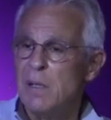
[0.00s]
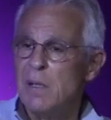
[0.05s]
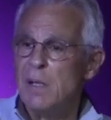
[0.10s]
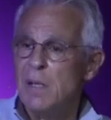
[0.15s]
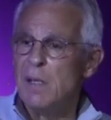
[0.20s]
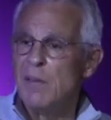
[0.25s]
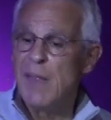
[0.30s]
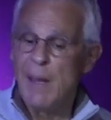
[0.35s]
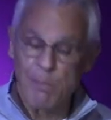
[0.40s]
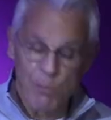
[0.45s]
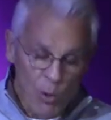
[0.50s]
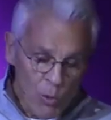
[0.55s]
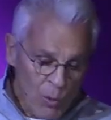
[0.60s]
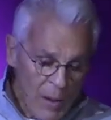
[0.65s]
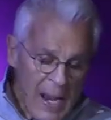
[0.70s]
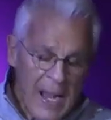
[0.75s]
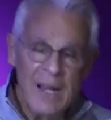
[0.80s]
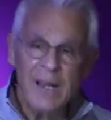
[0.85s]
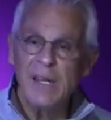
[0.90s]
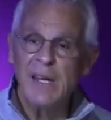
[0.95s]
that
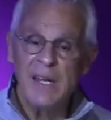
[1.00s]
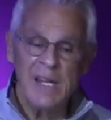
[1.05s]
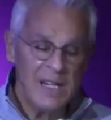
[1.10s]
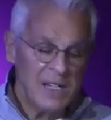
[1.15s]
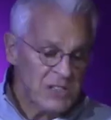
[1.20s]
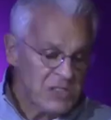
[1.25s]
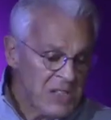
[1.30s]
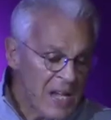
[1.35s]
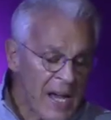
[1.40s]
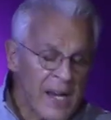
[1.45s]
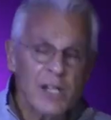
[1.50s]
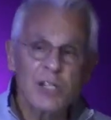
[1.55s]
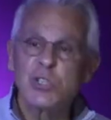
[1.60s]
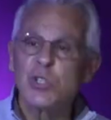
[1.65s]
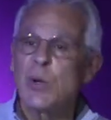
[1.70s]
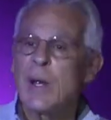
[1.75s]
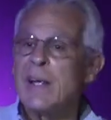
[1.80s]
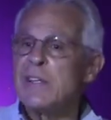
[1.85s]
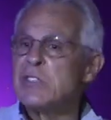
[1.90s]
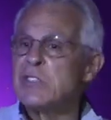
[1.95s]
morality is not a
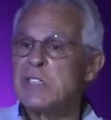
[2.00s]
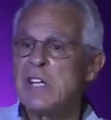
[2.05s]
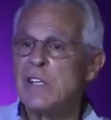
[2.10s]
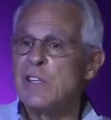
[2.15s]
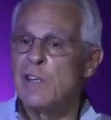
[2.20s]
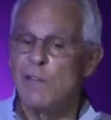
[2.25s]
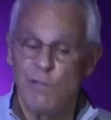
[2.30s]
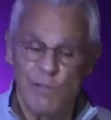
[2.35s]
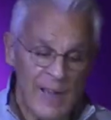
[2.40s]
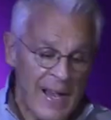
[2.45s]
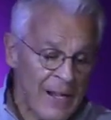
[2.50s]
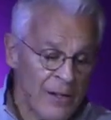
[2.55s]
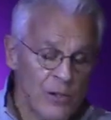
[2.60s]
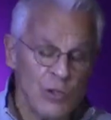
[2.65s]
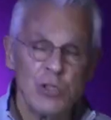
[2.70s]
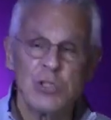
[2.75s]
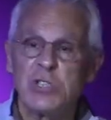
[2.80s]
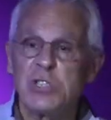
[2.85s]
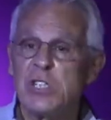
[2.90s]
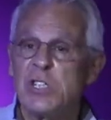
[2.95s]
transcendent value
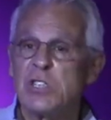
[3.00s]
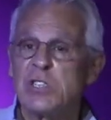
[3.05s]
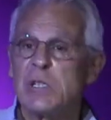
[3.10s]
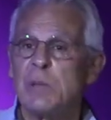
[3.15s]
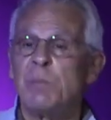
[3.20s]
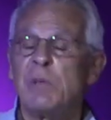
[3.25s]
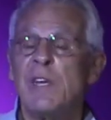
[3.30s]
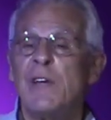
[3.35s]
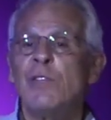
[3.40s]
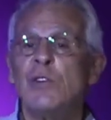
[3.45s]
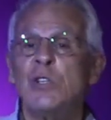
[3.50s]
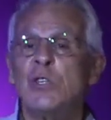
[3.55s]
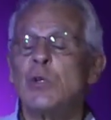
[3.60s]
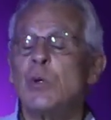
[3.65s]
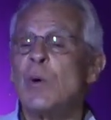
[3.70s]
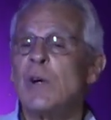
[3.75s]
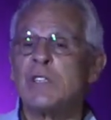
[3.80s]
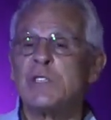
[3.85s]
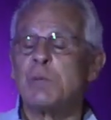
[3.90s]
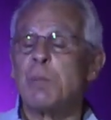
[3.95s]
system given
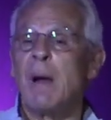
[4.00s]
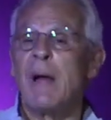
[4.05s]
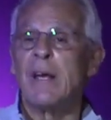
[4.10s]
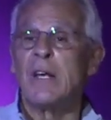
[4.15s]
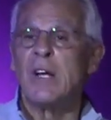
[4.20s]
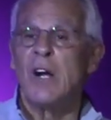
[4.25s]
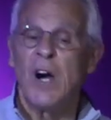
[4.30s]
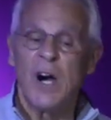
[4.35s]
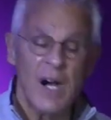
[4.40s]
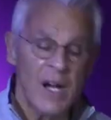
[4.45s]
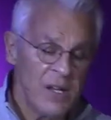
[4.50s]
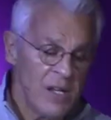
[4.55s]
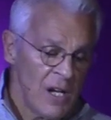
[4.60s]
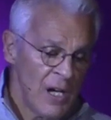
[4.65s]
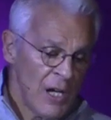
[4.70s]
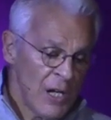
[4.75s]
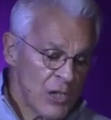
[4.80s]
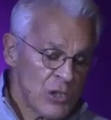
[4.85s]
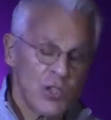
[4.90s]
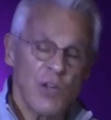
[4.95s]
to us by God
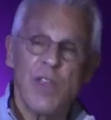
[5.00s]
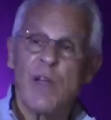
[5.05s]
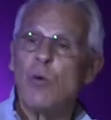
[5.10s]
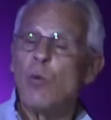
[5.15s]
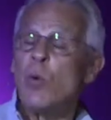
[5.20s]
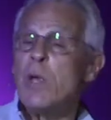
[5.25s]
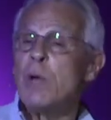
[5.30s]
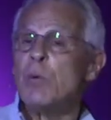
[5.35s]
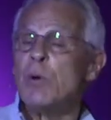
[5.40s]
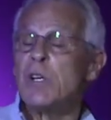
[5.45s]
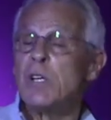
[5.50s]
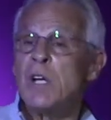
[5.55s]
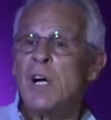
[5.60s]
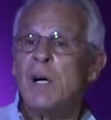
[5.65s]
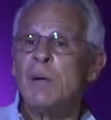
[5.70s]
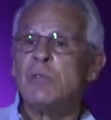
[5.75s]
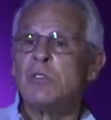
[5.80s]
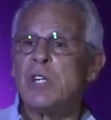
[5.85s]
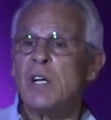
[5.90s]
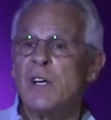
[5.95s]
so that we would
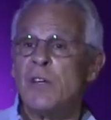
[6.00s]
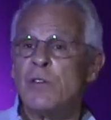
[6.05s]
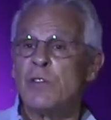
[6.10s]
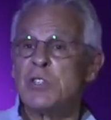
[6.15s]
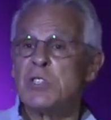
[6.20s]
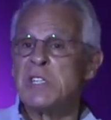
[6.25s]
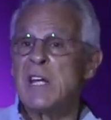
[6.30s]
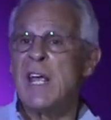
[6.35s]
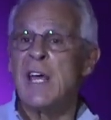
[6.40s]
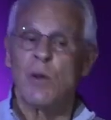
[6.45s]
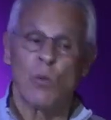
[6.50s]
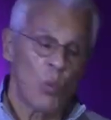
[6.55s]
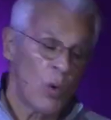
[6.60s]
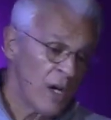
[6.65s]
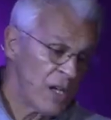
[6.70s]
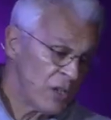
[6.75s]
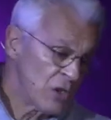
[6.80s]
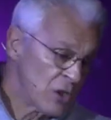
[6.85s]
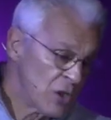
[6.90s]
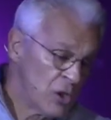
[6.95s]
come to understand what
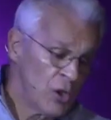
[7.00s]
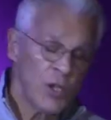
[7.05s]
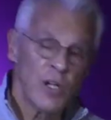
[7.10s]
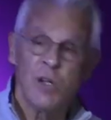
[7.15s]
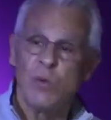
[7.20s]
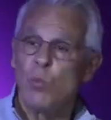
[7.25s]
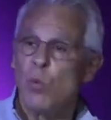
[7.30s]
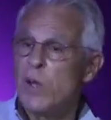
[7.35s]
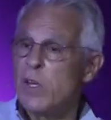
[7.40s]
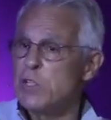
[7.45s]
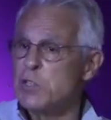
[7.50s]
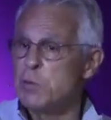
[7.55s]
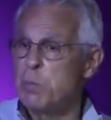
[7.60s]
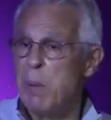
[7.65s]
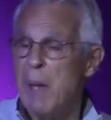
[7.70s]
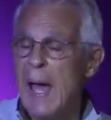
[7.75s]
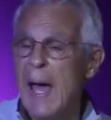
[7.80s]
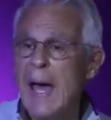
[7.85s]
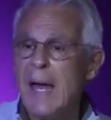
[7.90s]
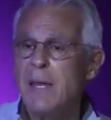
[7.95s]
is good and what is
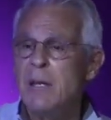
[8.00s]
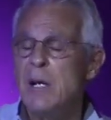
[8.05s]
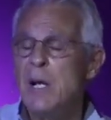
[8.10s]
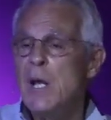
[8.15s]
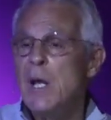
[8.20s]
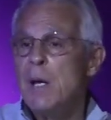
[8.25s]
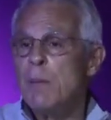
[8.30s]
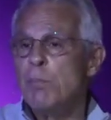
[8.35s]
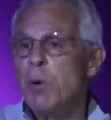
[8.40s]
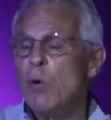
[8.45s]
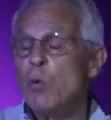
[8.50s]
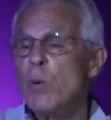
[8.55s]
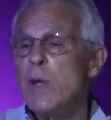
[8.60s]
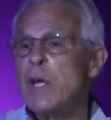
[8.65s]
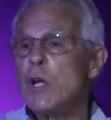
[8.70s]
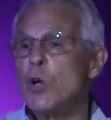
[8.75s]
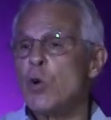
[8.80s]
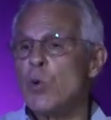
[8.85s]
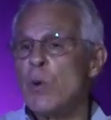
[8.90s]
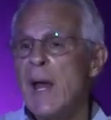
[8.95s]
bad, but we
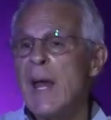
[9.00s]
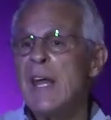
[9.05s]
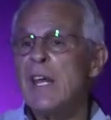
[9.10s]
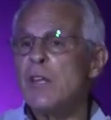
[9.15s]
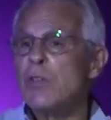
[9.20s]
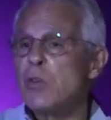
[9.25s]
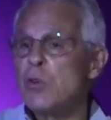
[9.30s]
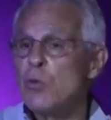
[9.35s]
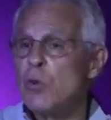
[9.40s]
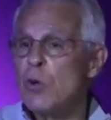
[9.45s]
create it through a